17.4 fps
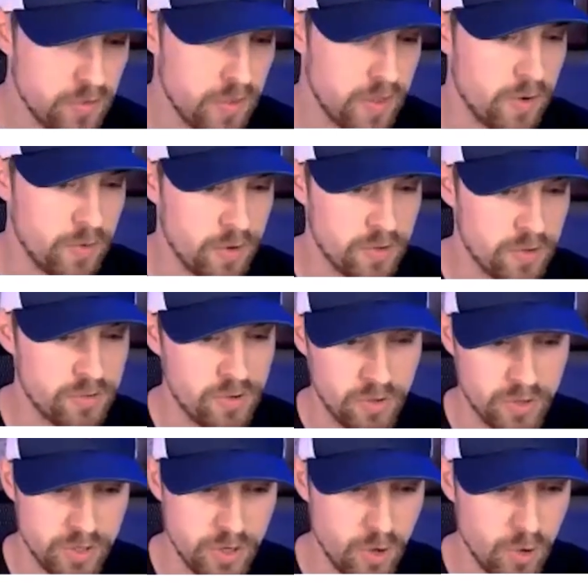They don't
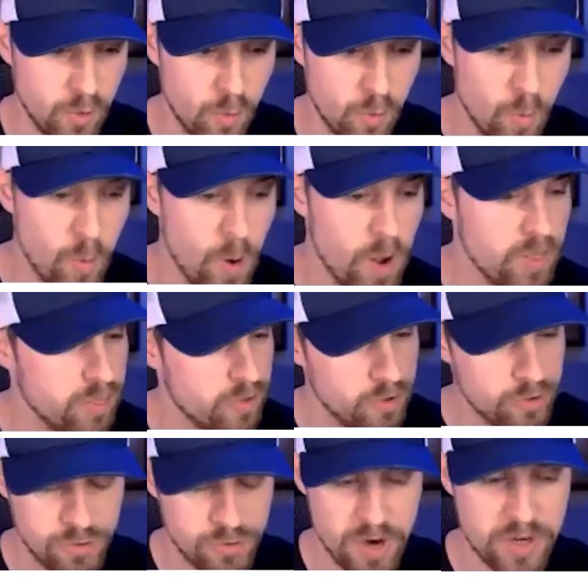necessarily know what
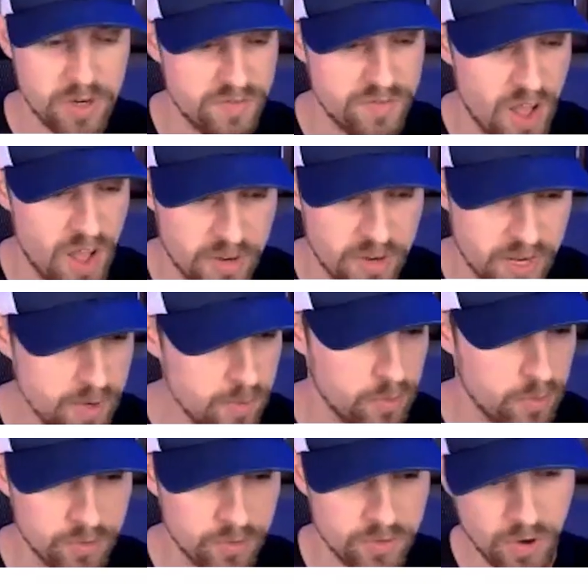they're trying to validate
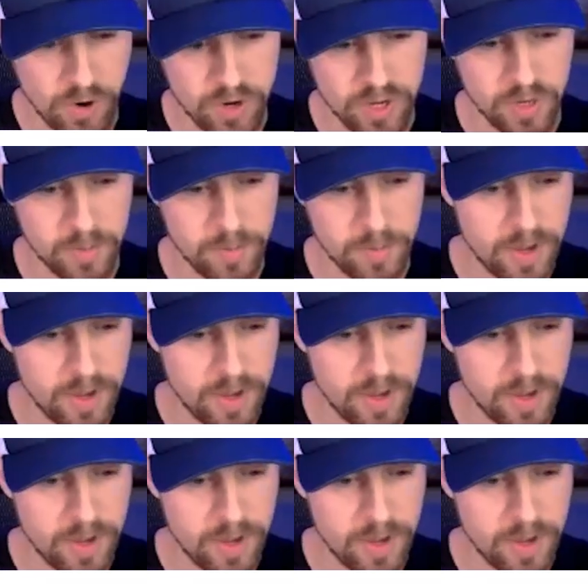when they're talking